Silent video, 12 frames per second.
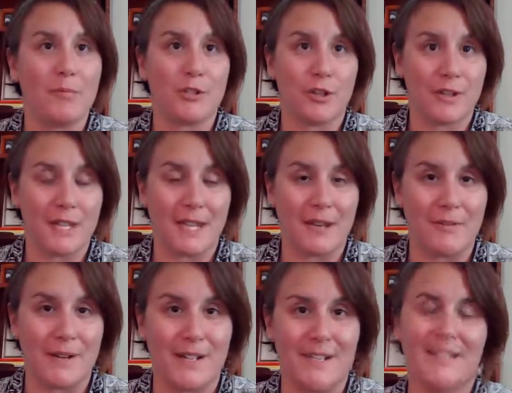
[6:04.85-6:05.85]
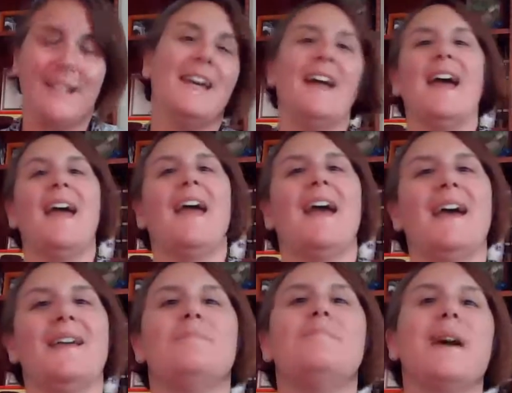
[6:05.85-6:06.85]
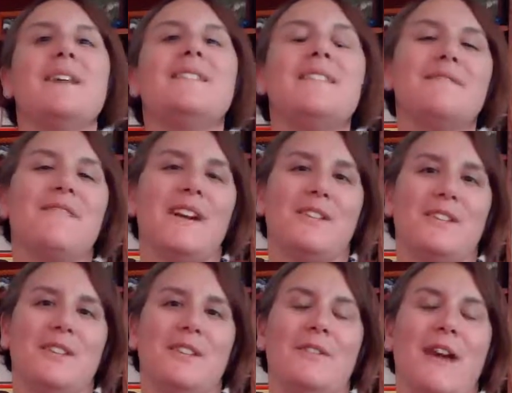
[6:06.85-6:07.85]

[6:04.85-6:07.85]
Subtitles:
I'm sure that they will. And best of luck to you